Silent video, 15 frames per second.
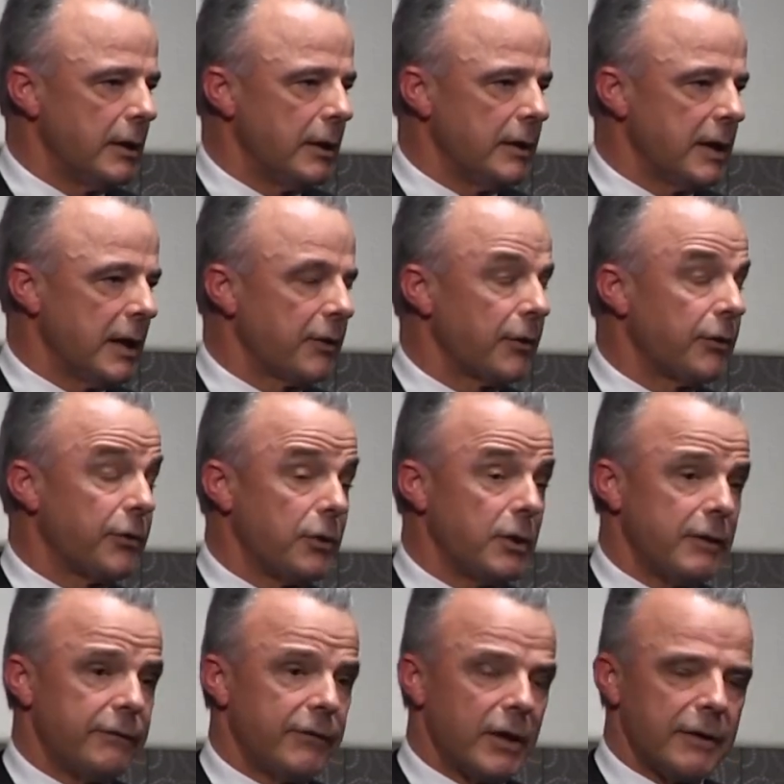The other
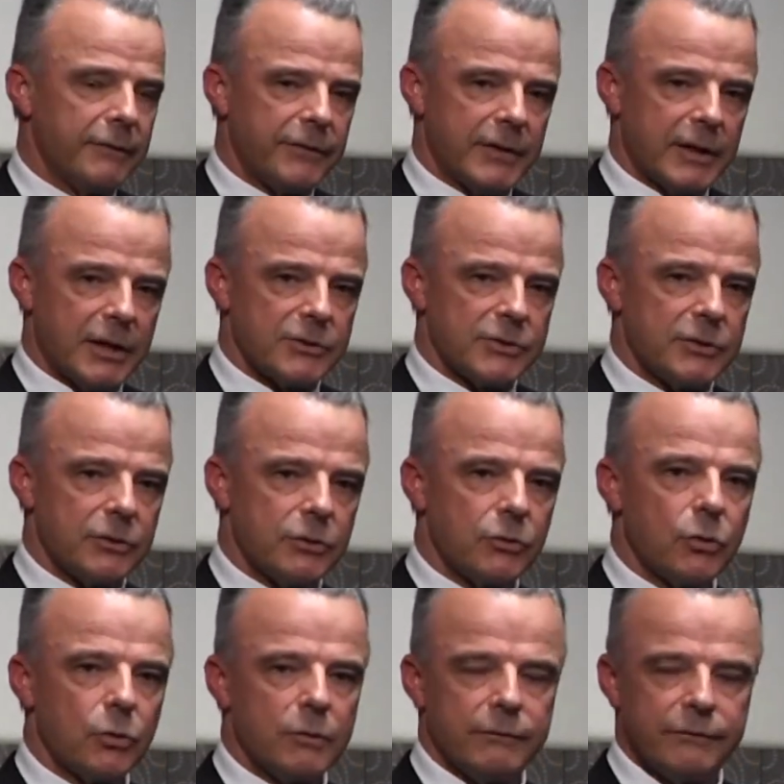35,000 who
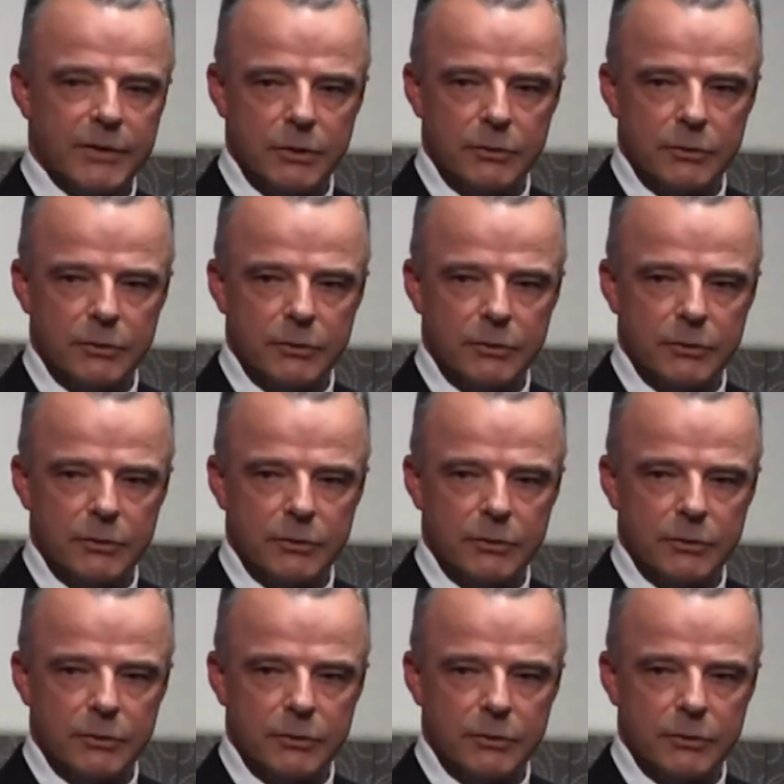couldn't fit